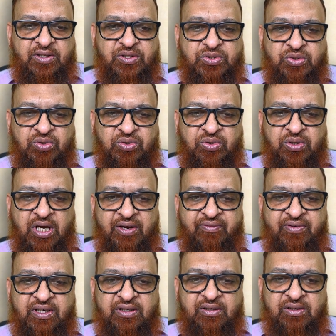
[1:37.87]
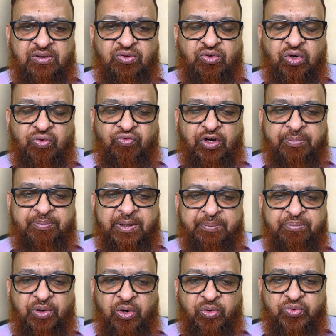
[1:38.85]
So I will go for my
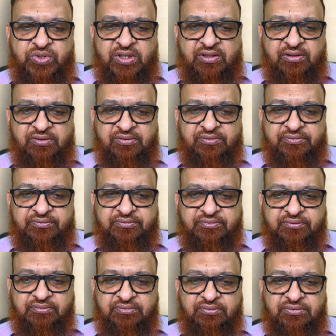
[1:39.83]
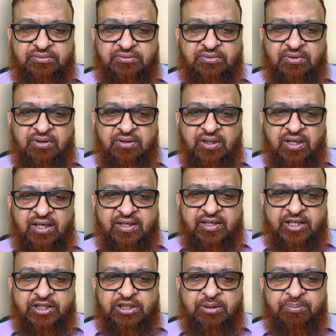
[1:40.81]
browser. I'll
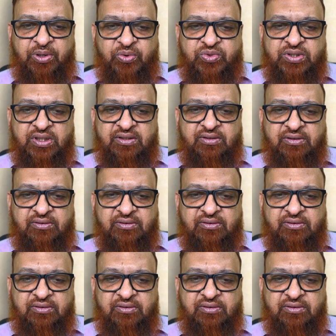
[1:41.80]
click the browser.